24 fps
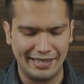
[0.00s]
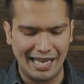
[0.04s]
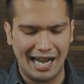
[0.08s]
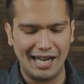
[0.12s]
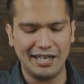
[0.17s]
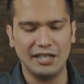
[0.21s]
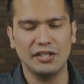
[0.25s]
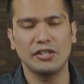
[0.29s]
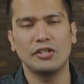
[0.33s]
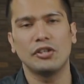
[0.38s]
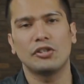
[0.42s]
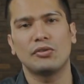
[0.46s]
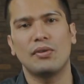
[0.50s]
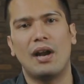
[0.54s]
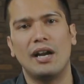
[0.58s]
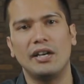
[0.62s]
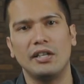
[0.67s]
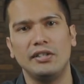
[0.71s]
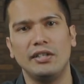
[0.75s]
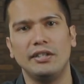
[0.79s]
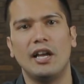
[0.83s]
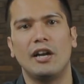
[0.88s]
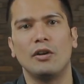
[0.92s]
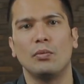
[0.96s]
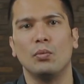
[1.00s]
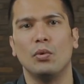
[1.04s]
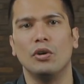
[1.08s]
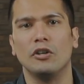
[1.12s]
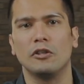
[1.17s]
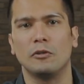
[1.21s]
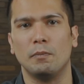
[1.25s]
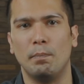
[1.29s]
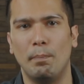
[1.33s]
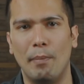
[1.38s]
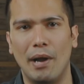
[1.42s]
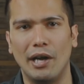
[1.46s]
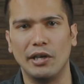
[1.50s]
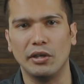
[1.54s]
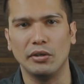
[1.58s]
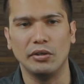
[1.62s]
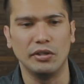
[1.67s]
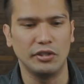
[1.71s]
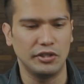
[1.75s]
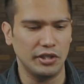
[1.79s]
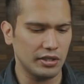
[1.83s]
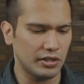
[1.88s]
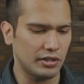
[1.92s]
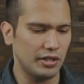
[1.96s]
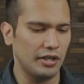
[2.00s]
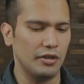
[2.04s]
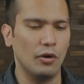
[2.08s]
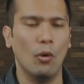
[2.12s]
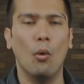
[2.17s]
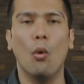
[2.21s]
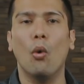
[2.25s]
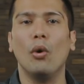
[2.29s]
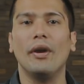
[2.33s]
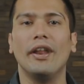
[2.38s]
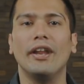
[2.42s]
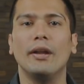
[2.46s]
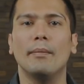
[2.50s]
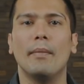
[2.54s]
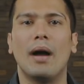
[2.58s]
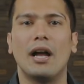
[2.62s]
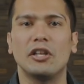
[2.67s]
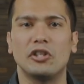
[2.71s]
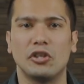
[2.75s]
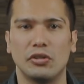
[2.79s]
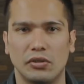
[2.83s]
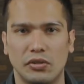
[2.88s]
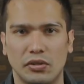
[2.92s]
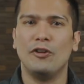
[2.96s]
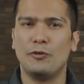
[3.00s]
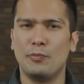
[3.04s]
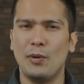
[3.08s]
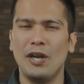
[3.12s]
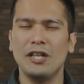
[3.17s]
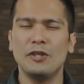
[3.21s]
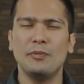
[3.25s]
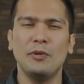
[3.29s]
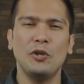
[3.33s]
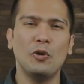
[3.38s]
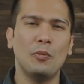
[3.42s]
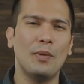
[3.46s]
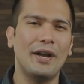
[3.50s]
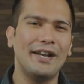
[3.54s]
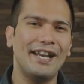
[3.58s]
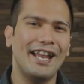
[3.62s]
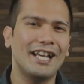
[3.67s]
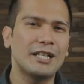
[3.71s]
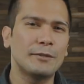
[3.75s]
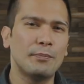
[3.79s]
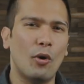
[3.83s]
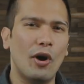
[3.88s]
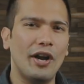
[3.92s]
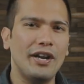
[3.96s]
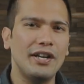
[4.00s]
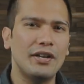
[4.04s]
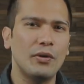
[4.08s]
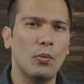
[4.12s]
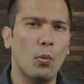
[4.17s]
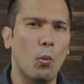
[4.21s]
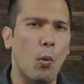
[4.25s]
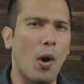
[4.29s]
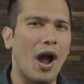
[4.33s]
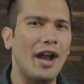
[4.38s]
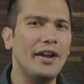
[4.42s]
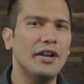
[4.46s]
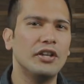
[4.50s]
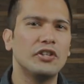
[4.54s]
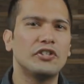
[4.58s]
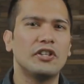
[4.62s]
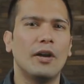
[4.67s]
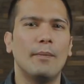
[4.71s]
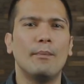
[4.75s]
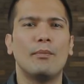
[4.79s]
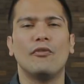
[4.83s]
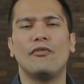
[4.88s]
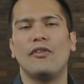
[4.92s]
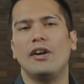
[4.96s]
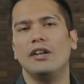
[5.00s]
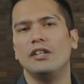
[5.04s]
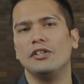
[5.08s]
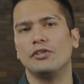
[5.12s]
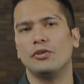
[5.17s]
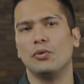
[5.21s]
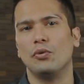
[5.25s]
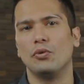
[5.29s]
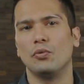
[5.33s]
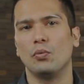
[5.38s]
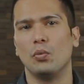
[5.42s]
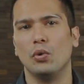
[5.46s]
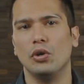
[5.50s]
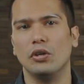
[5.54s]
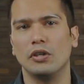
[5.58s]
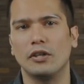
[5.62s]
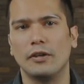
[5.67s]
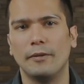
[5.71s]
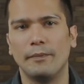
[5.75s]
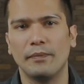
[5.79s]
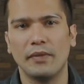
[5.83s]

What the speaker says: That is the strategy that works better just than hoarding matches. Which brings me to my next point. Why does some profiles don't work?